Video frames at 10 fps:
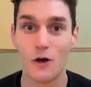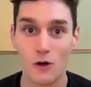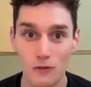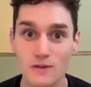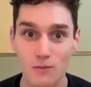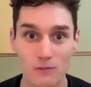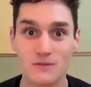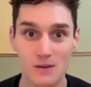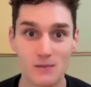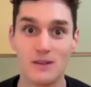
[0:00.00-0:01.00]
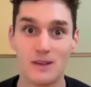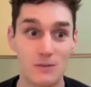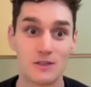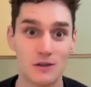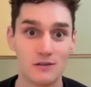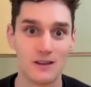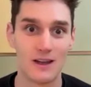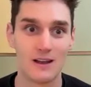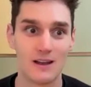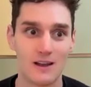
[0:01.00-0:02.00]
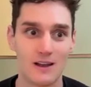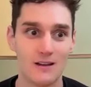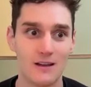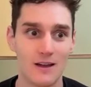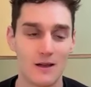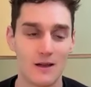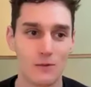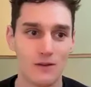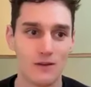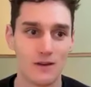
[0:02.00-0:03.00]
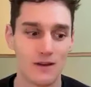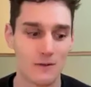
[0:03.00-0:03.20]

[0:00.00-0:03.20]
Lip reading: All these problems can be solved, and I would